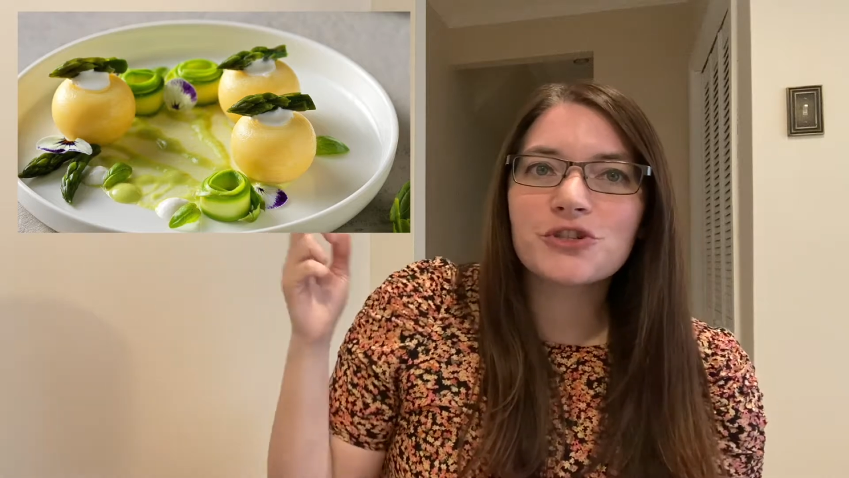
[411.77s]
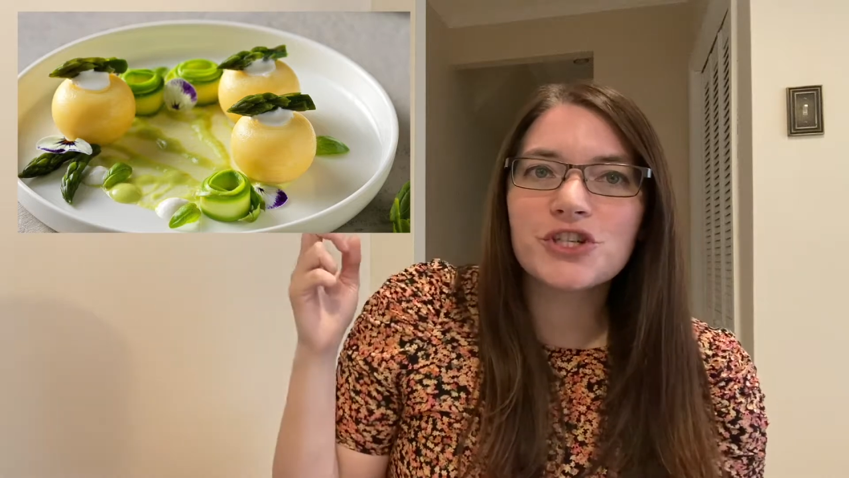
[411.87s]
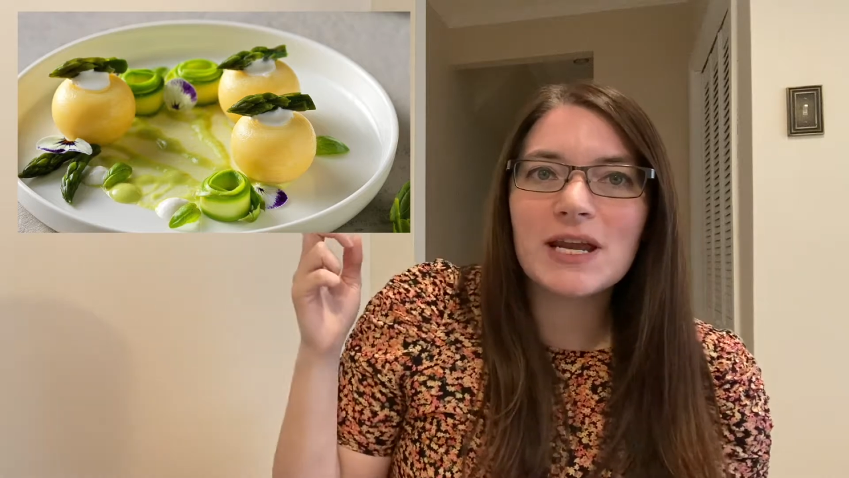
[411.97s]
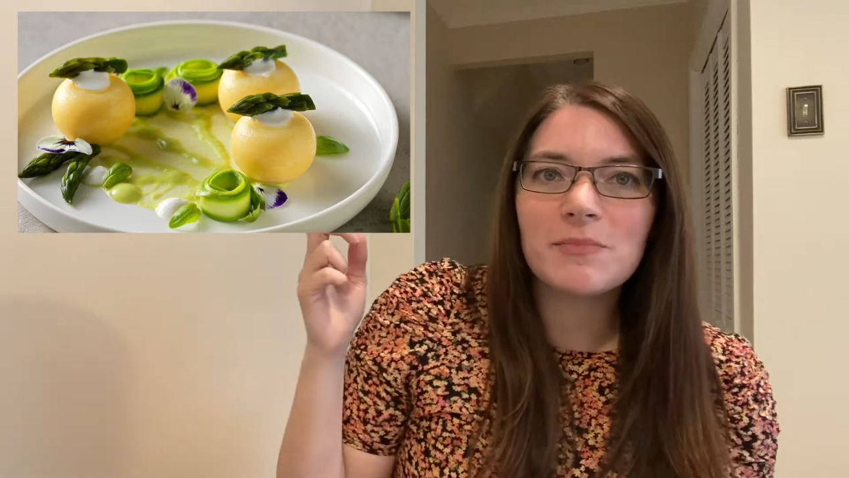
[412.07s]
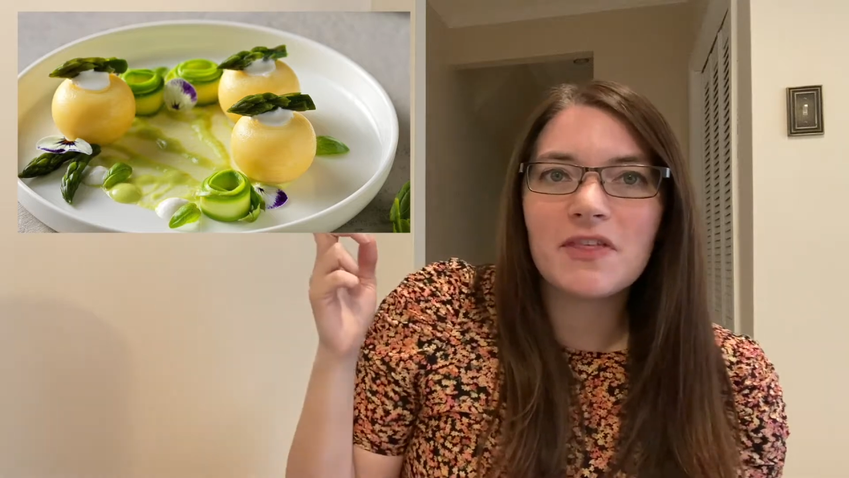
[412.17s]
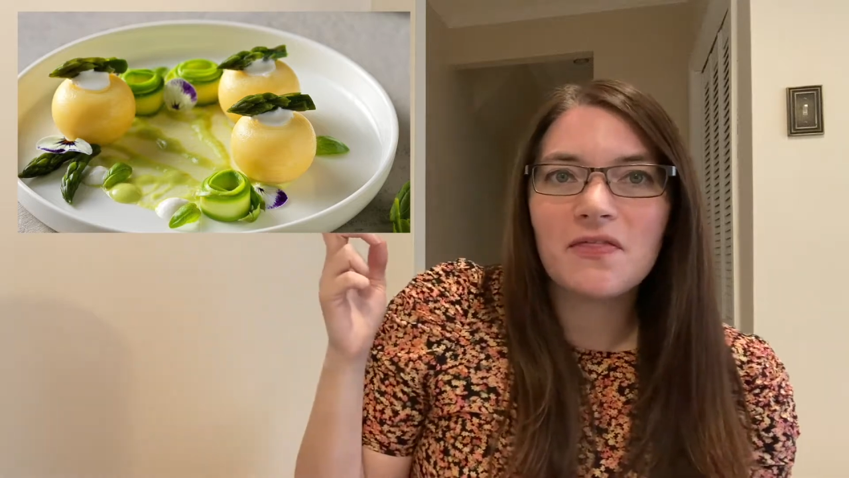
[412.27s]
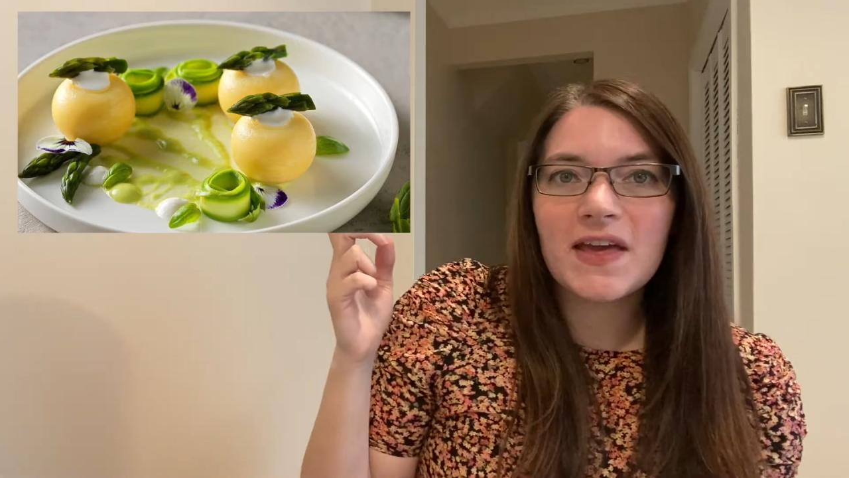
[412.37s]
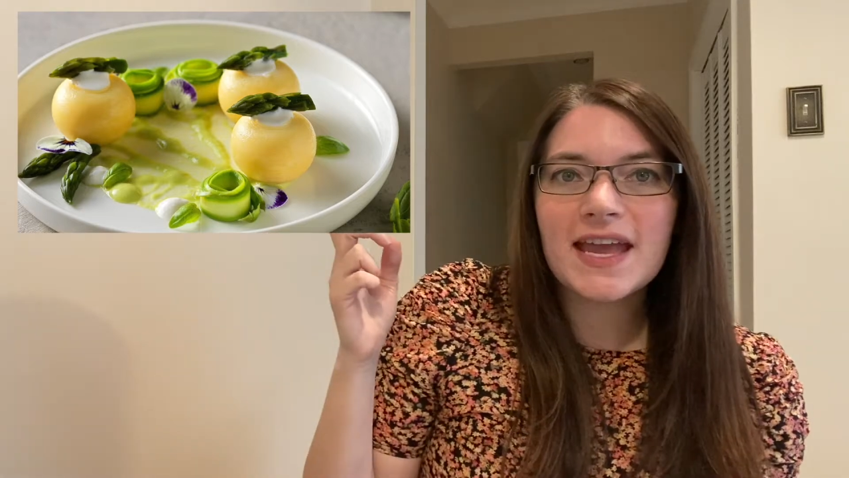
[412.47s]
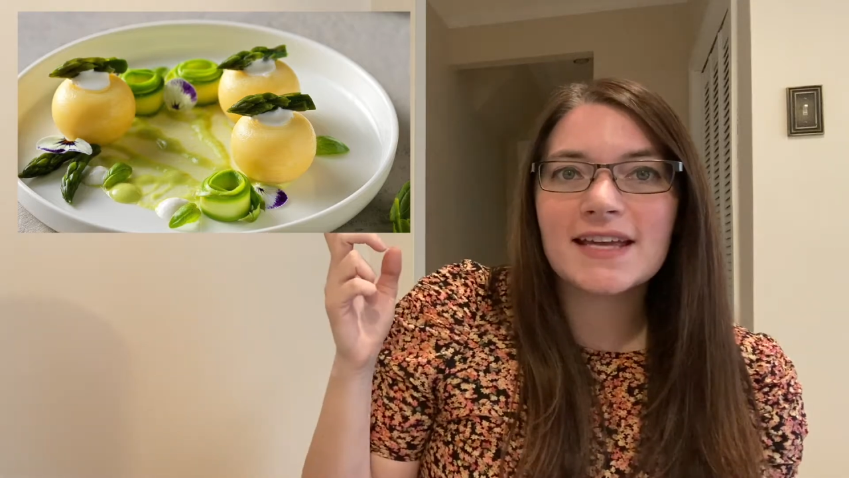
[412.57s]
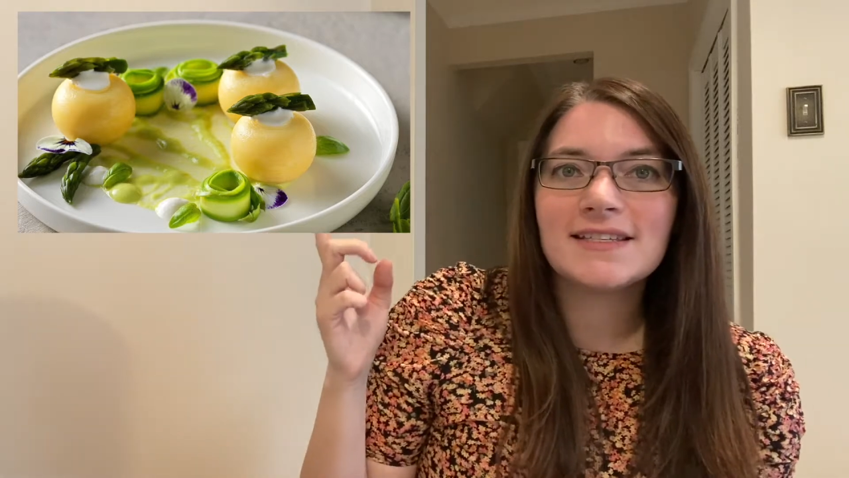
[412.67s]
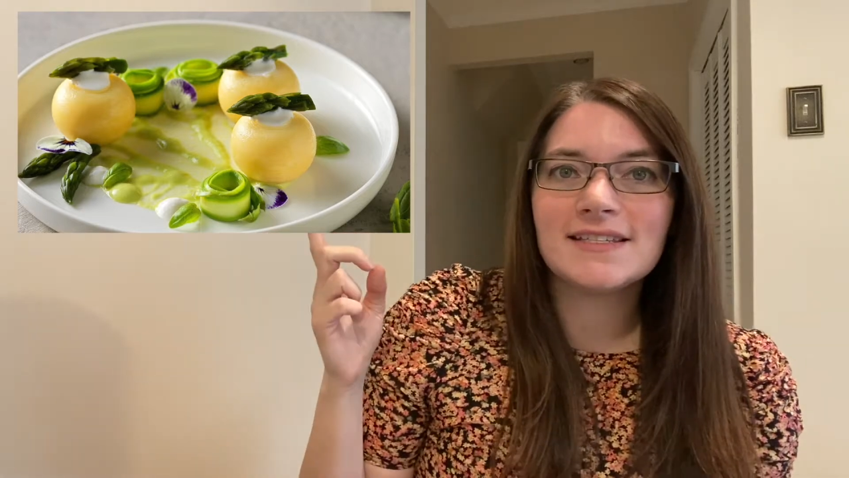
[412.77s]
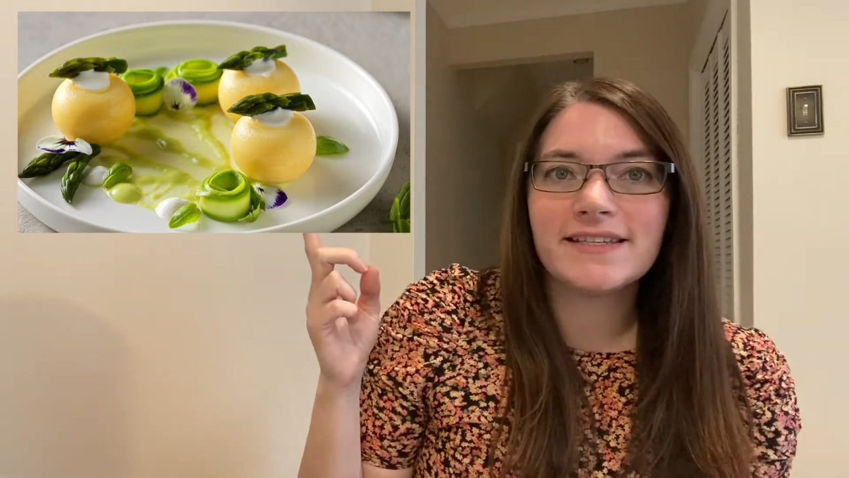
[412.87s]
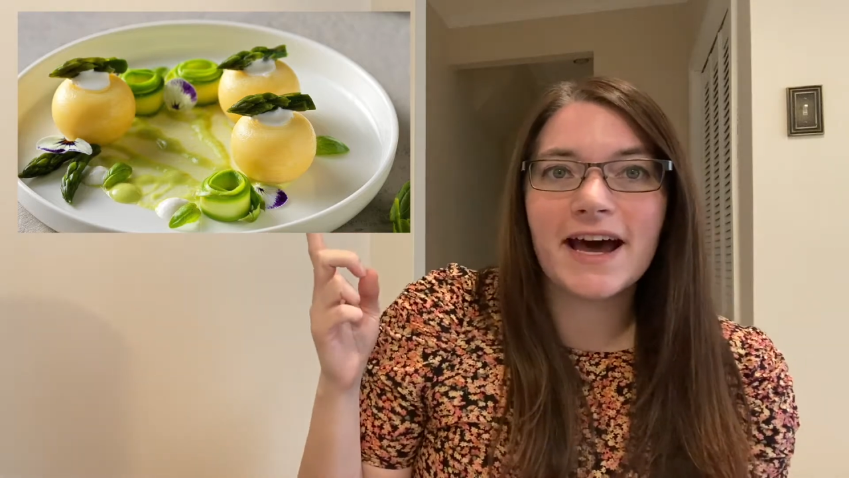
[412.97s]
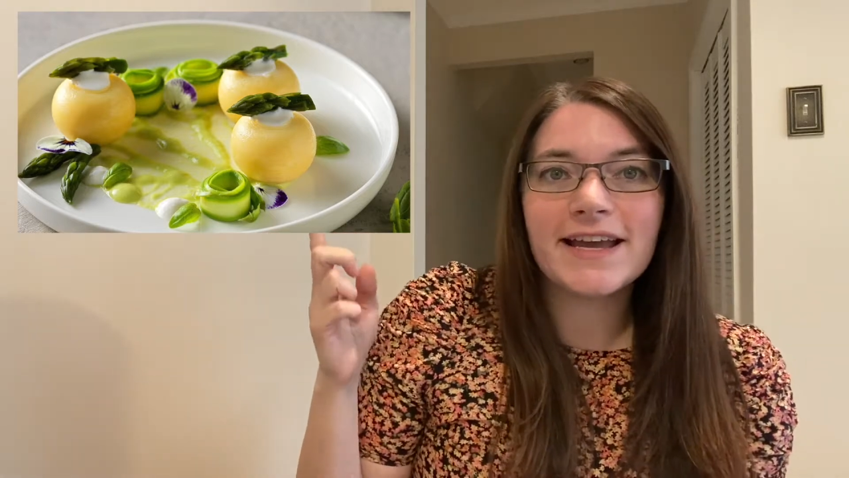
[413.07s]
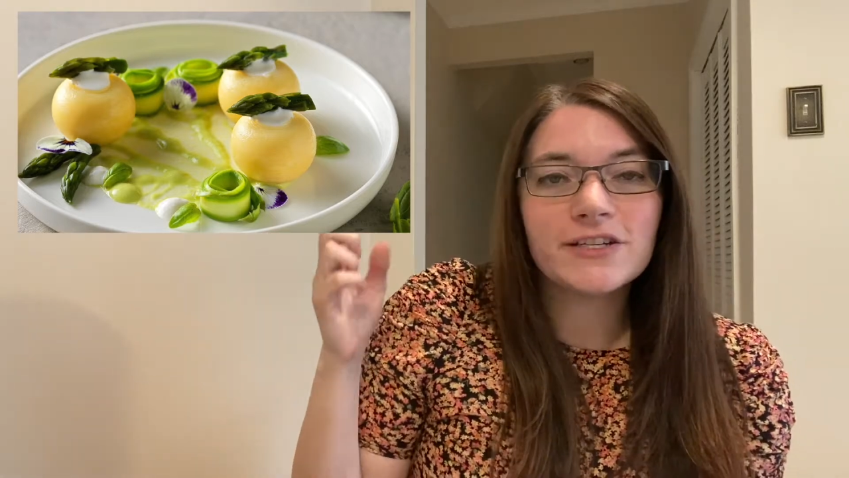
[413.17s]
shape that they had
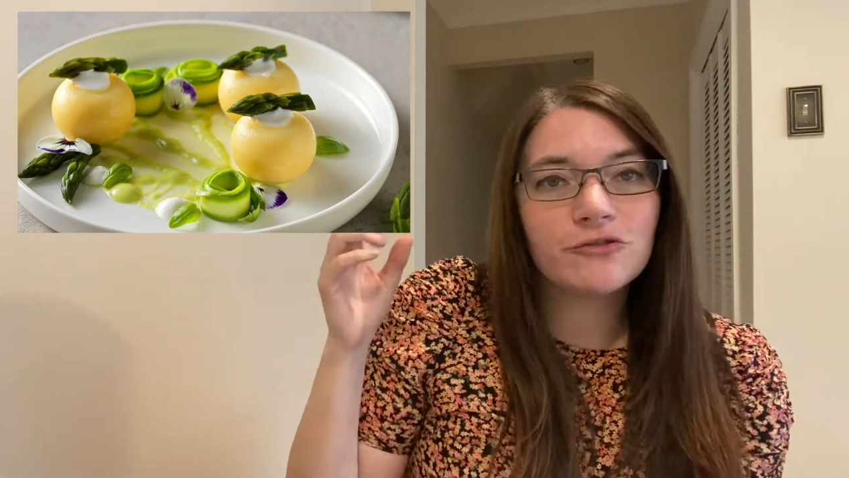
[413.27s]
designed